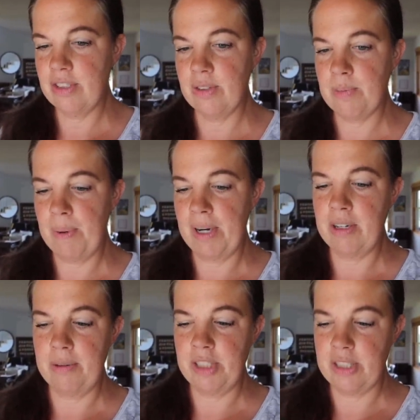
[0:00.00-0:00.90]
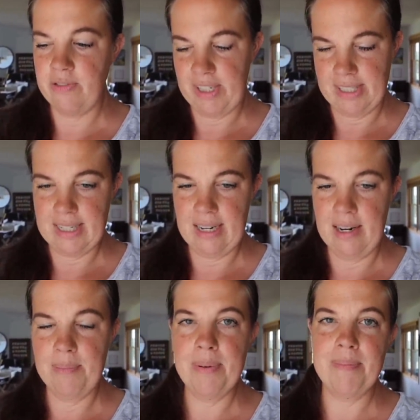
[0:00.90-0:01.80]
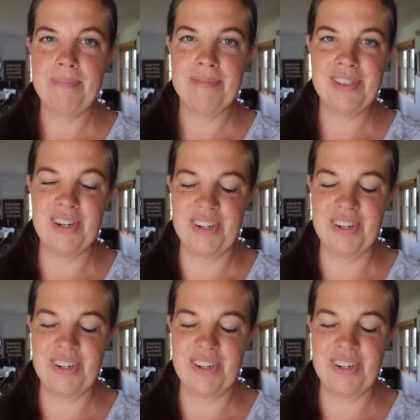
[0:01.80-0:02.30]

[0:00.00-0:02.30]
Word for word: So it's better to just fix it up. So